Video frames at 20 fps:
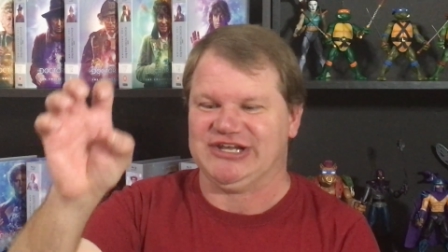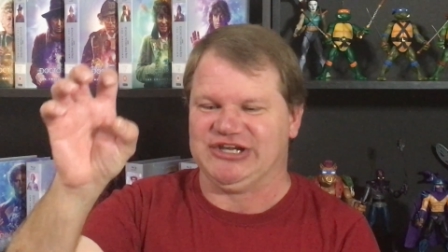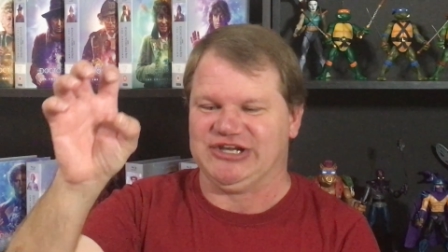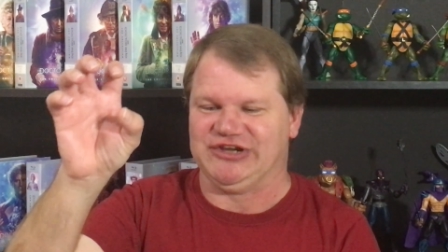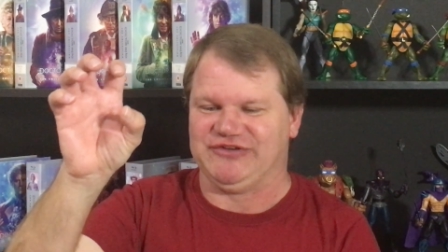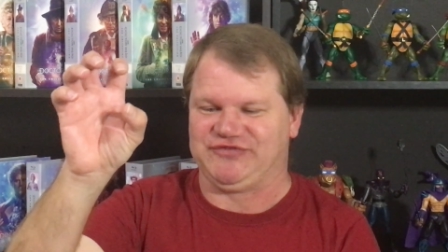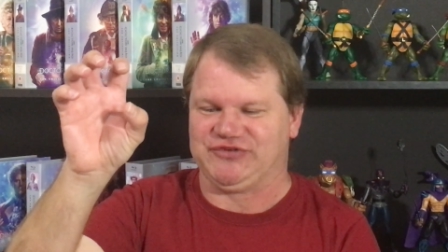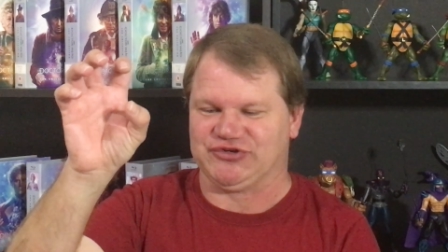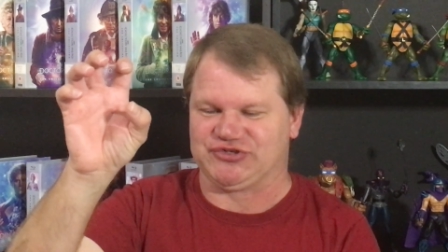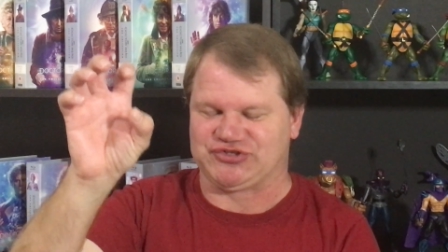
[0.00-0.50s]

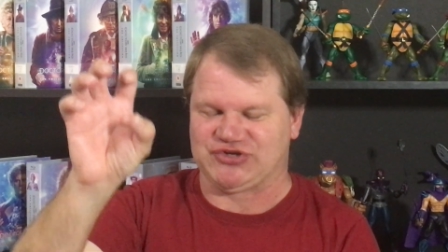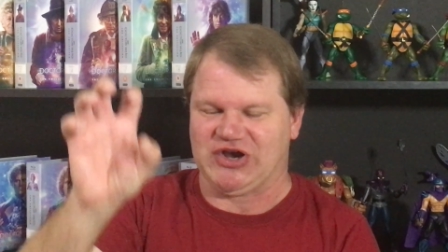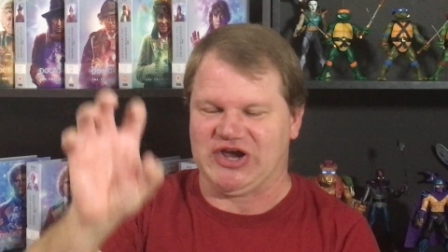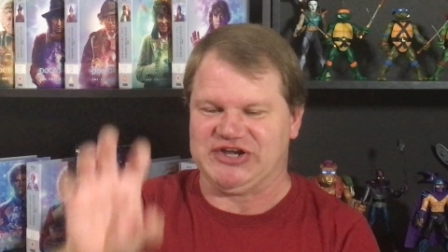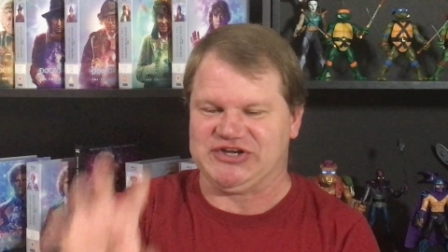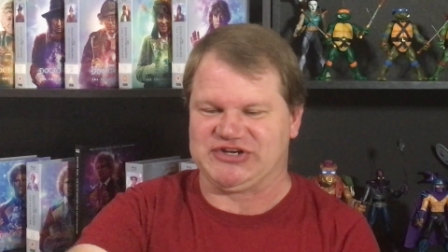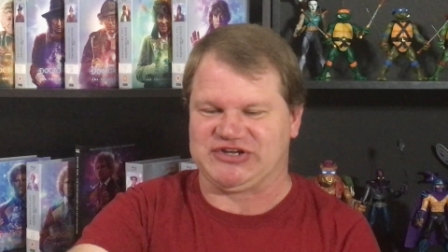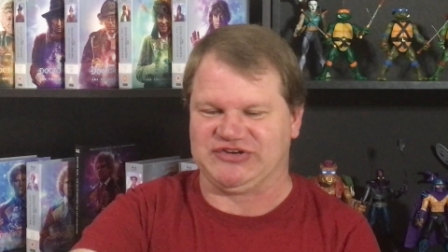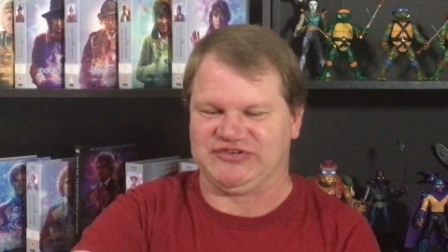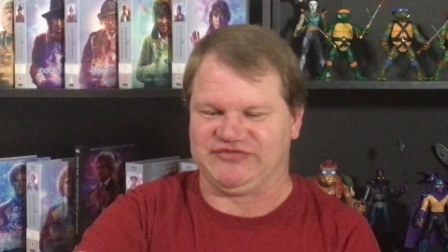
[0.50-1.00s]
if you're
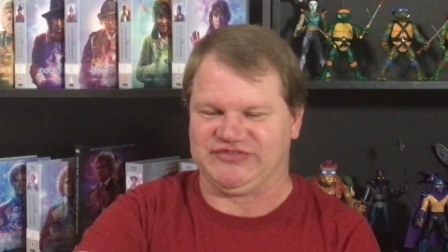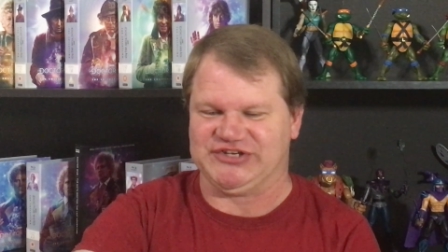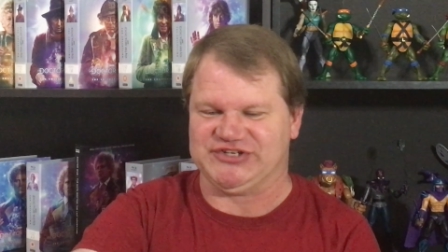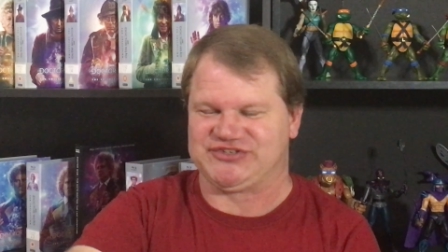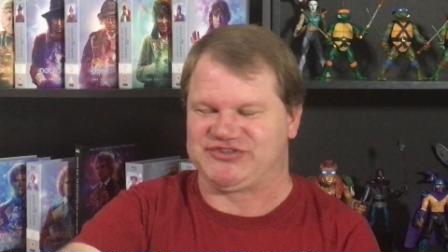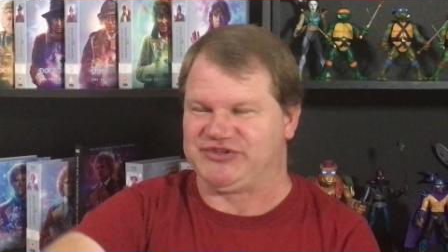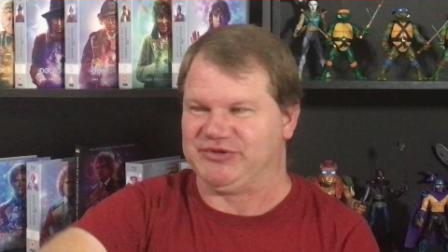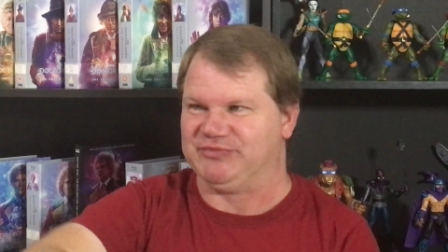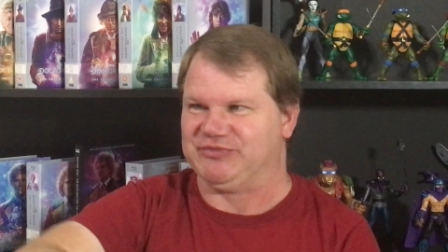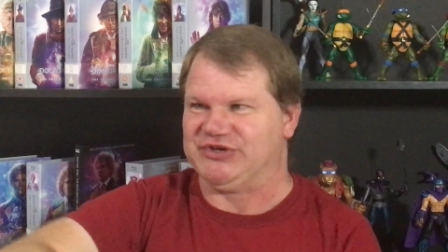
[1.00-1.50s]
trying to
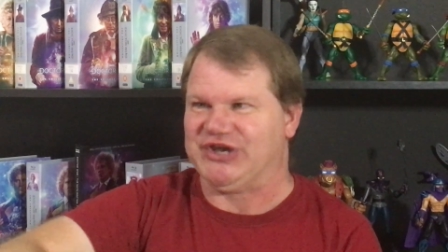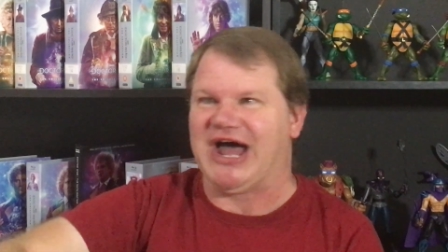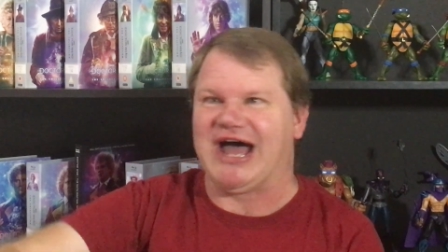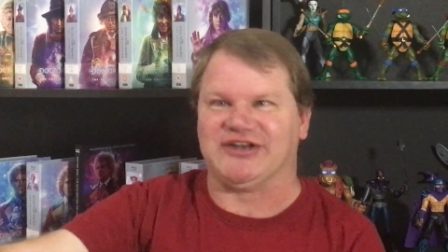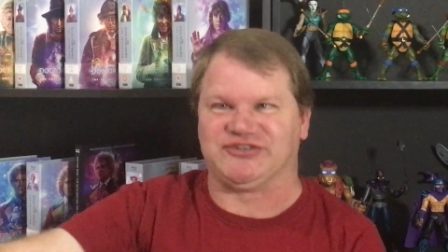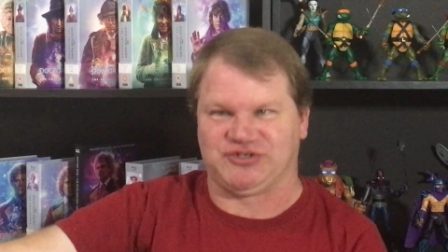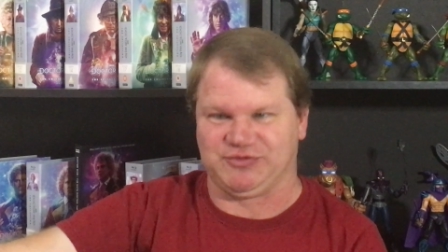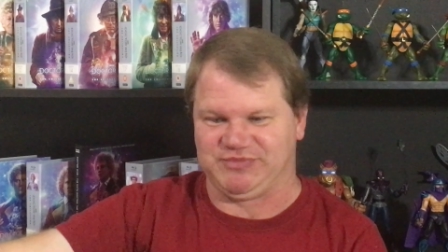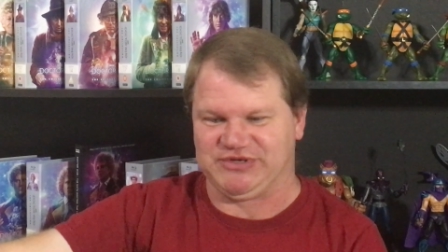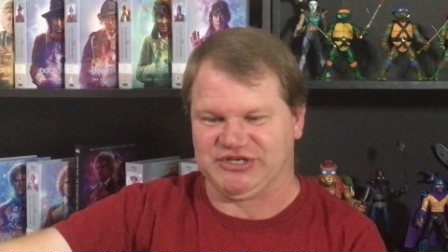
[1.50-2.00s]
convince them
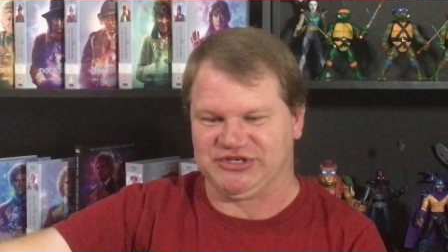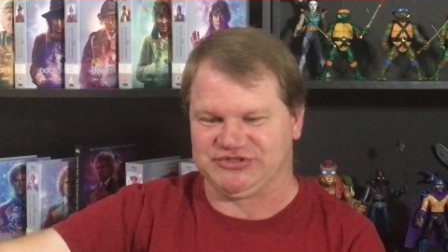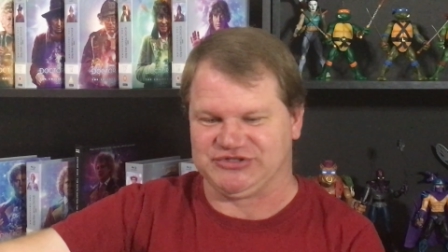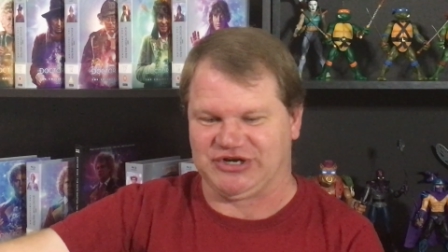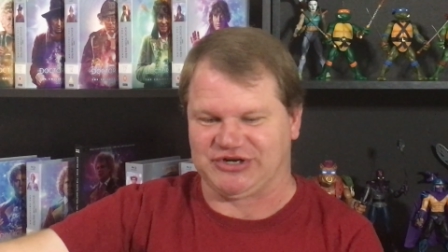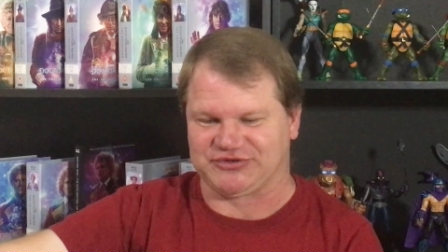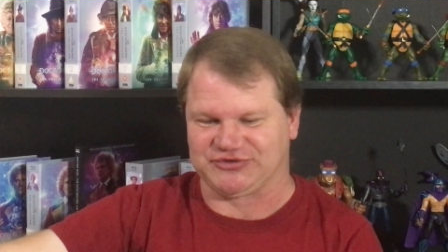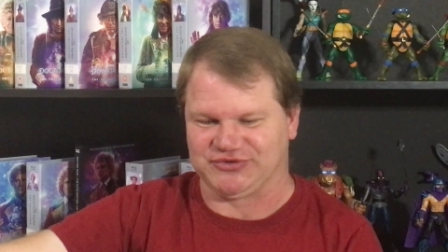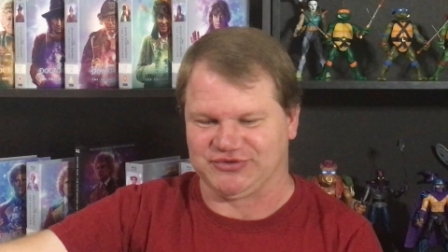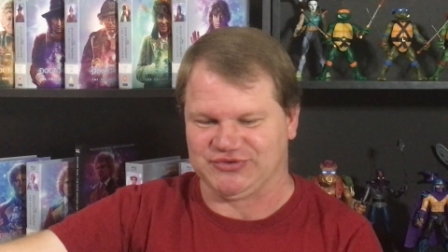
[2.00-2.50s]
not to be a
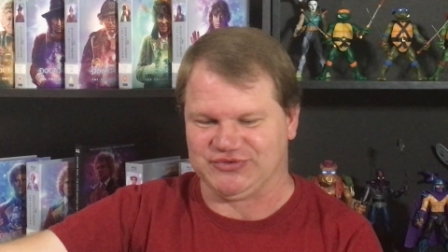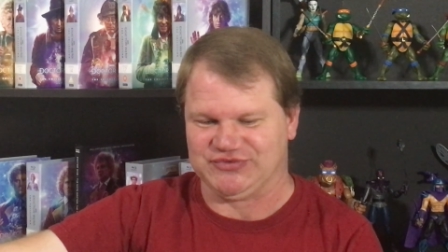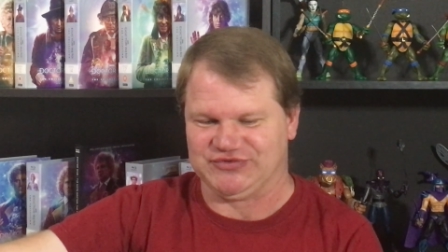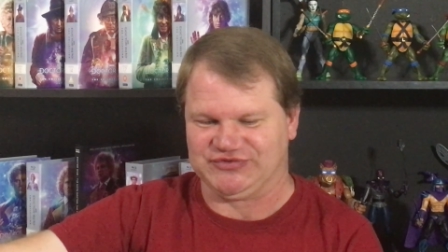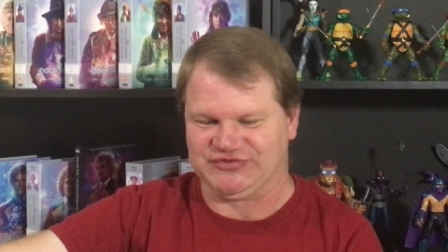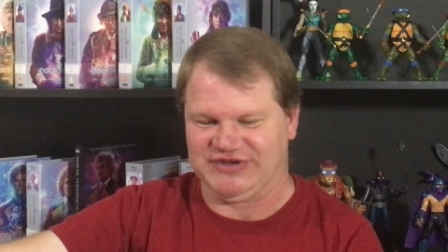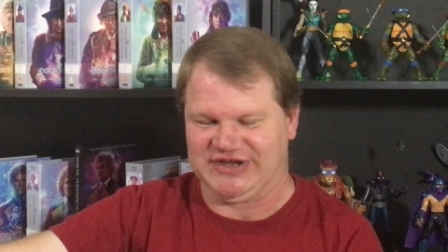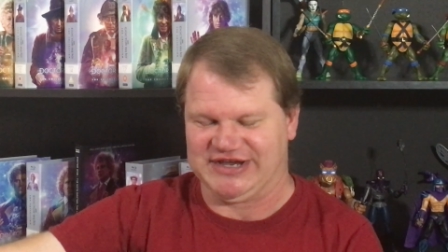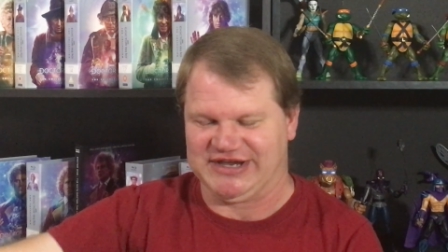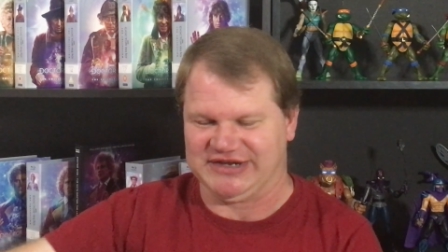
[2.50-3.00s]
Doctor Who
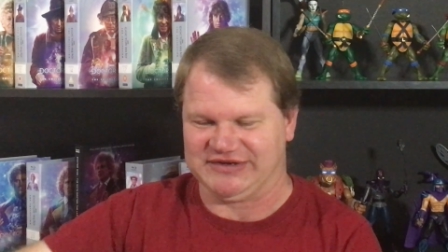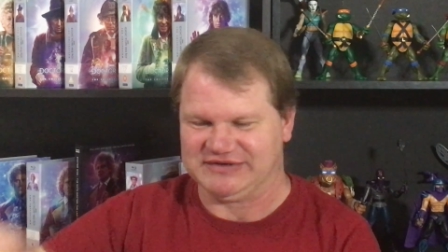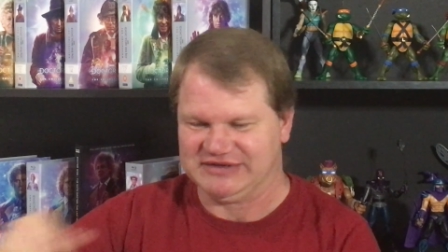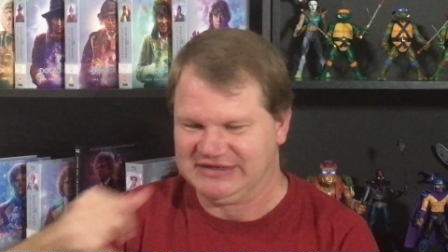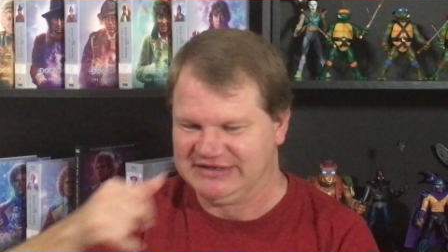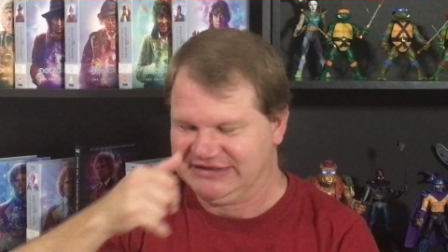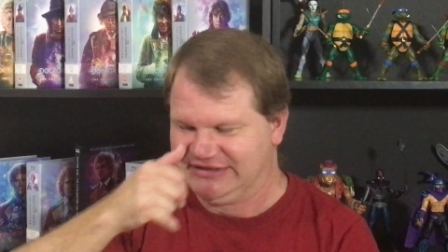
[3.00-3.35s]
fan.